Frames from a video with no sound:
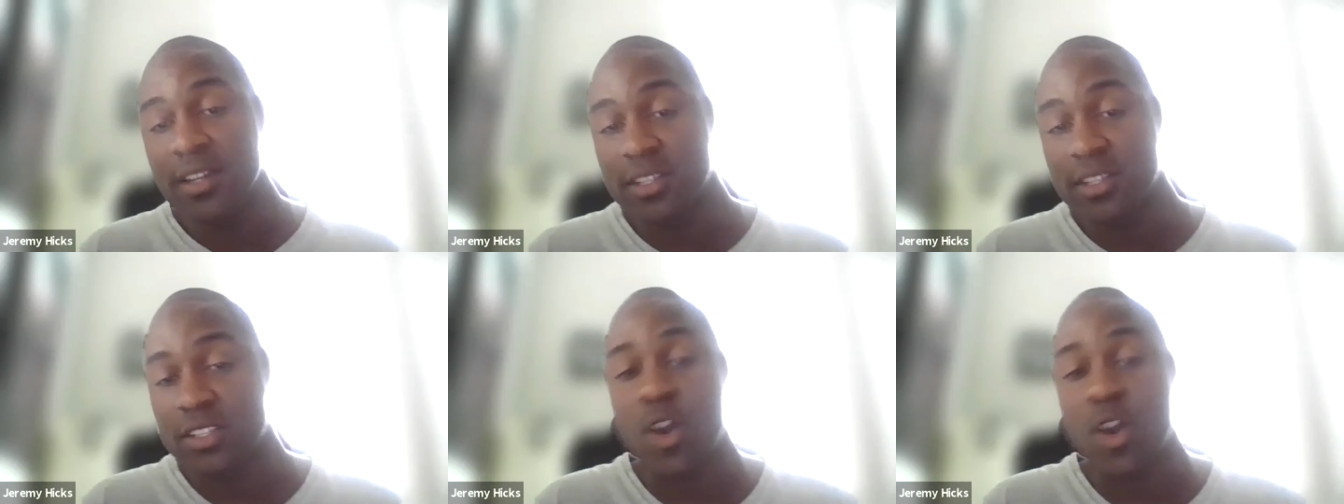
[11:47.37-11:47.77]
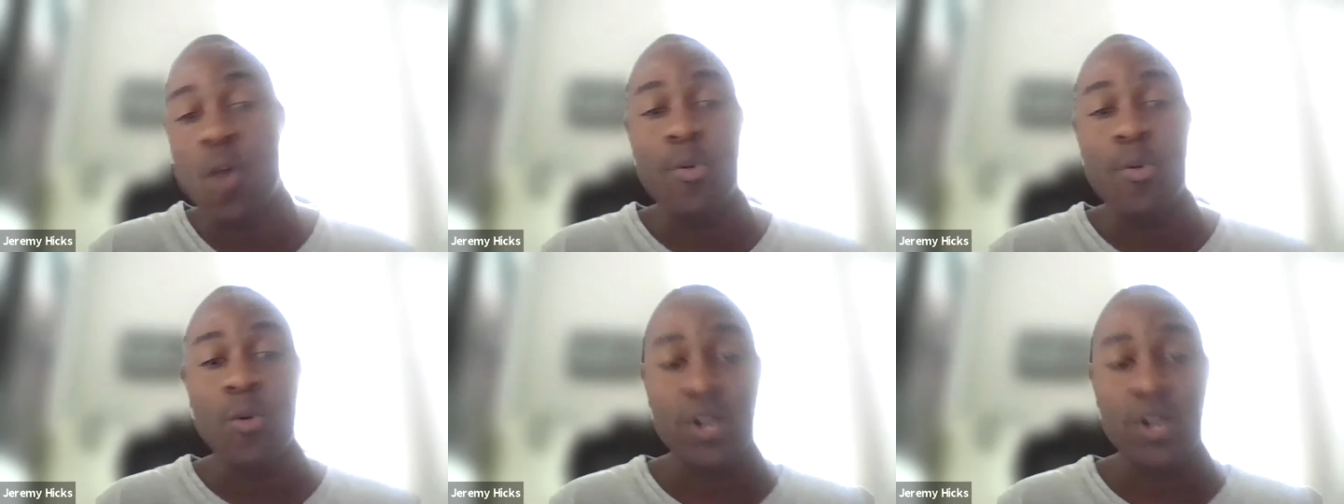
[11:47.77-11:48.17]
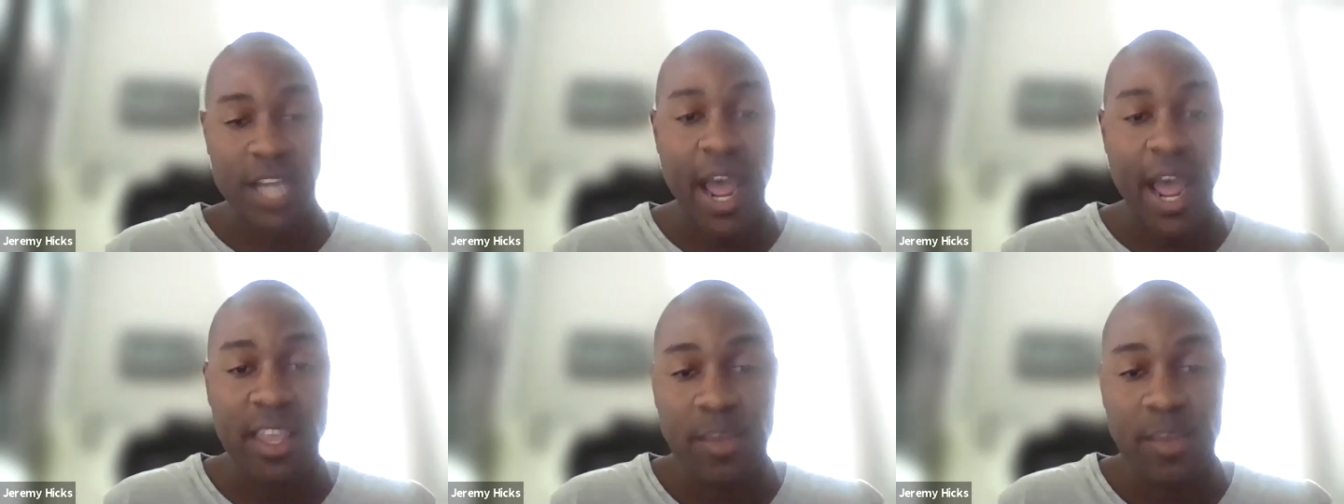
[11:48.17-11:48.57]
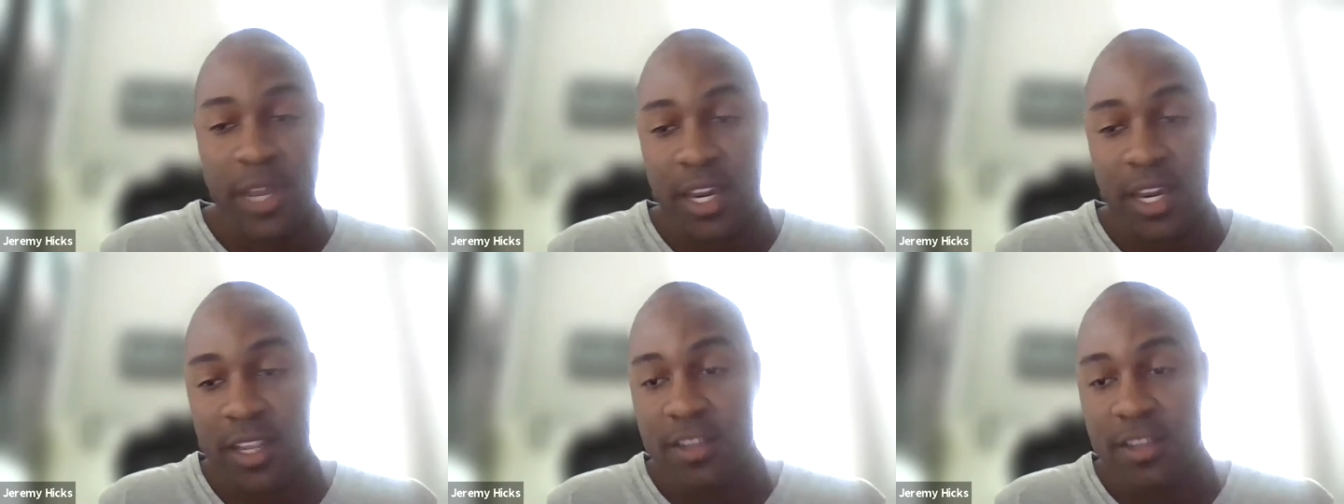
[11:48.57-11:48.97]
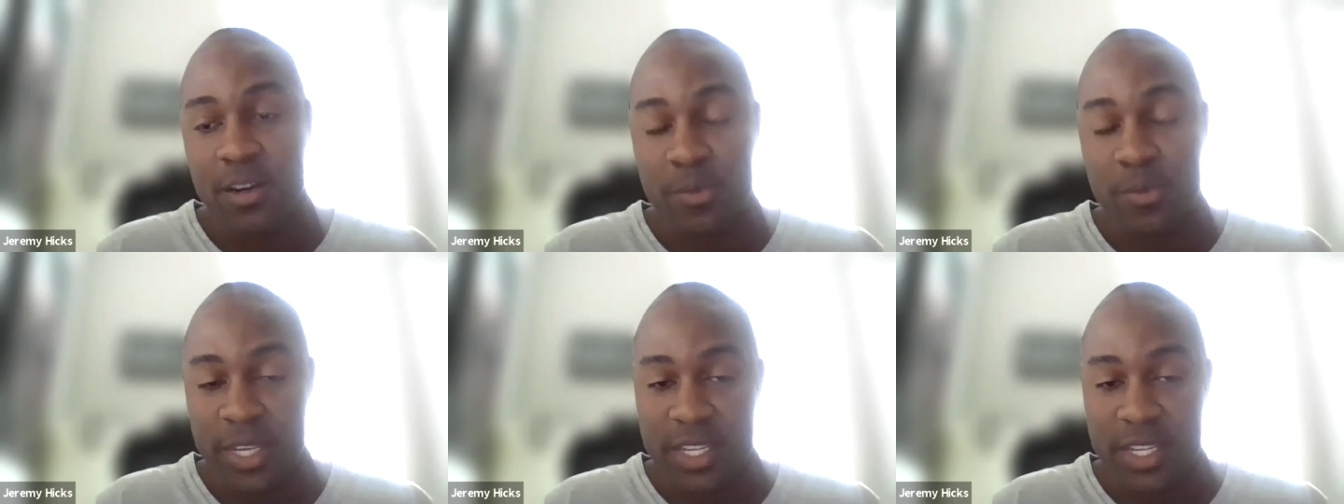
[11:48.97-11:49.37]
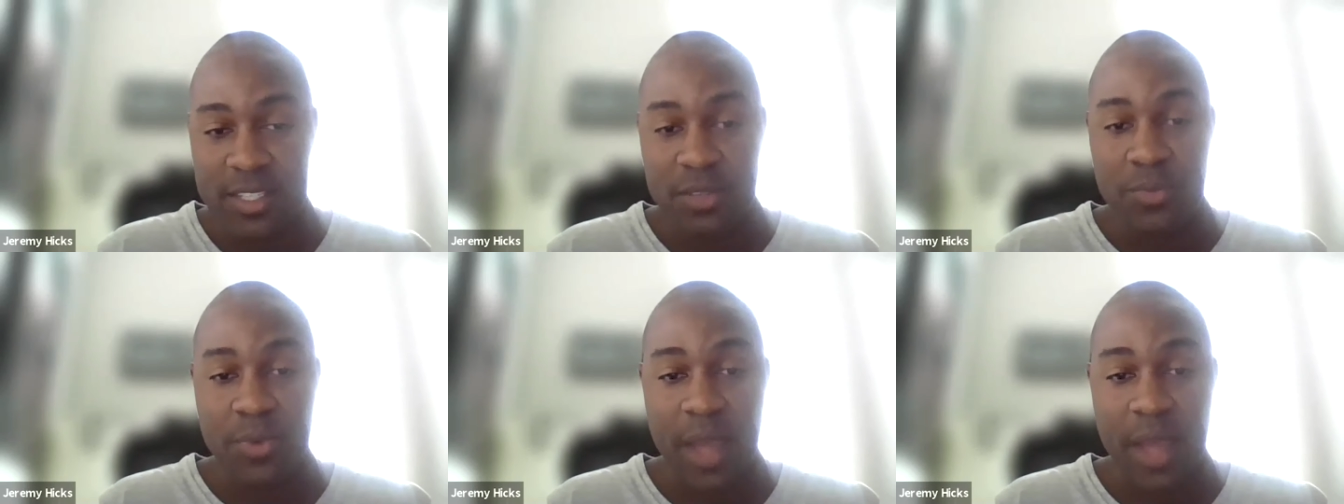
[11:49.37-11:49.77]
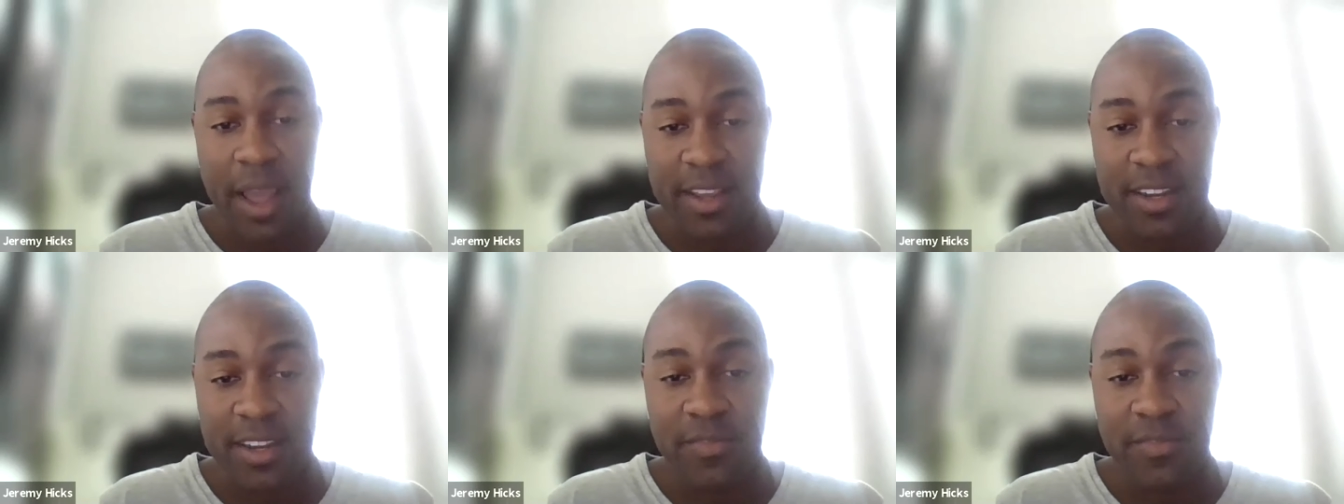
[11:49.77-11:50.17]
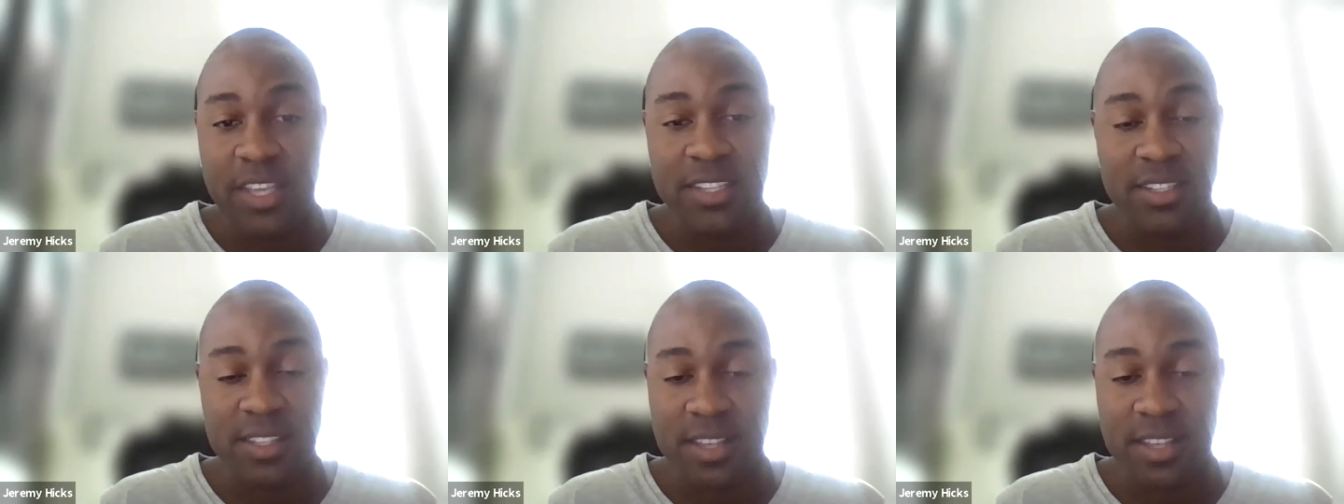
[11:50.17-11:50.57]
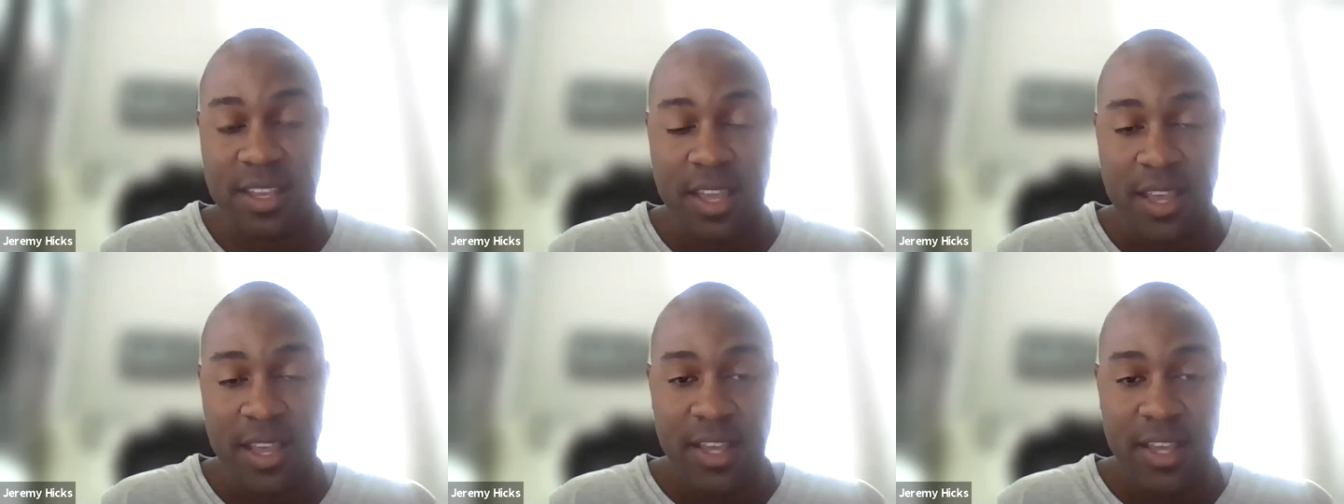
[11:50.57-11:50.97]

the scope of work documented, because I could have easily